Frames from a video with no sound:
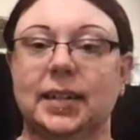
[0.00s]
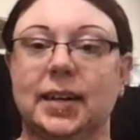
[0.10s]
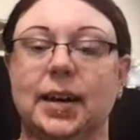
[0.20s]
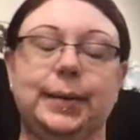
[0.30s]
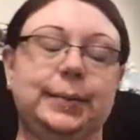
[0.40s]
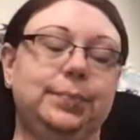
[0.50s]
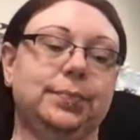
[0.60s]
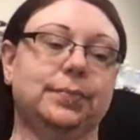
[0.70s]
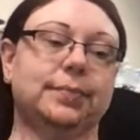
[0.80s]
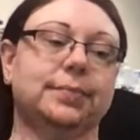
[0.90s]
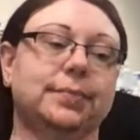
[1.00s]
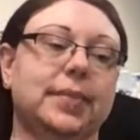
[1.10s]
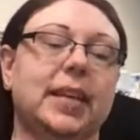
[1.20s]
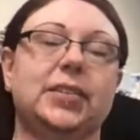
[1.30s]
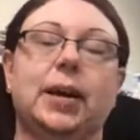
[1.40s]

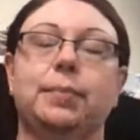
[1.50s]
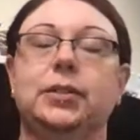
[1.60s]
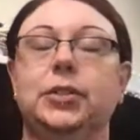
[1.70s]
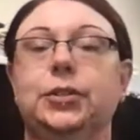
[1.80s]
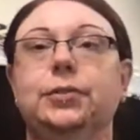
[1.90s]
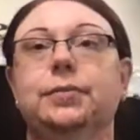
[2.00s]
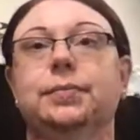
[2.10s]
That's happened too.